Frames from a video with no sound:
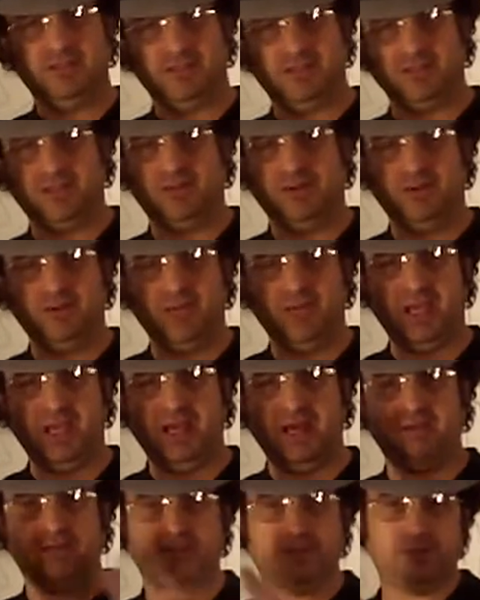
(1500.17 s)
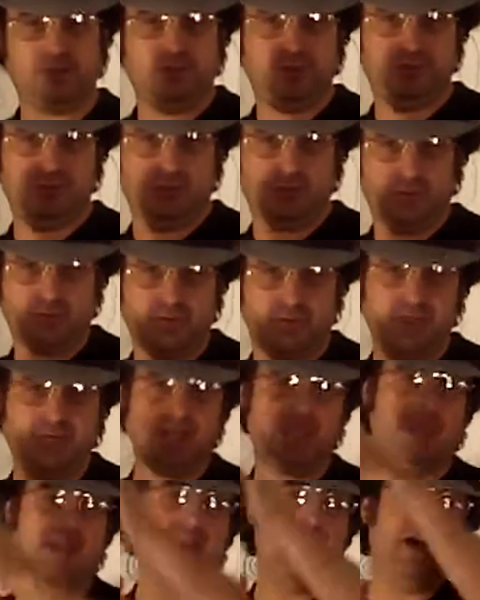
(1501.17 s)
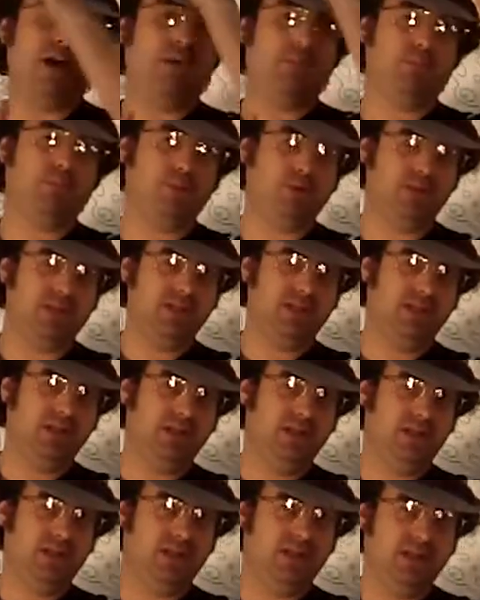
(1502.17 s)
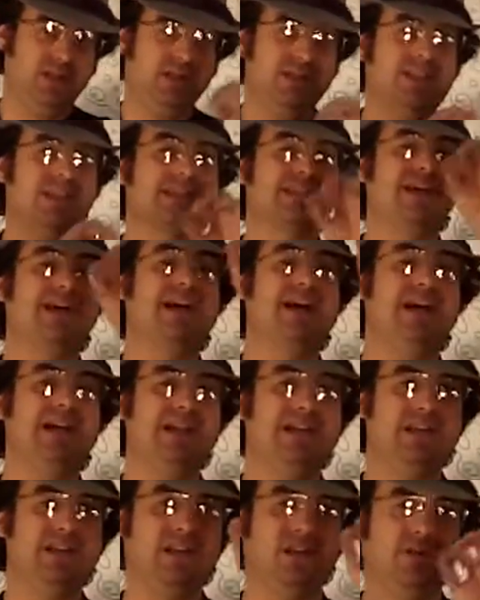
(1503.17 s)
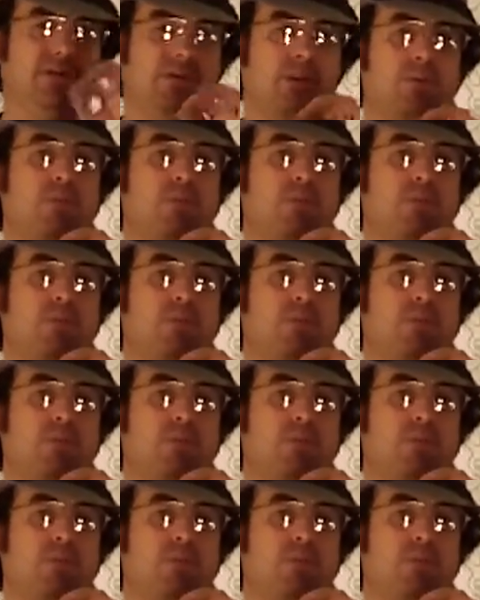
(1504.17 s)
So we have to create an output that is high enough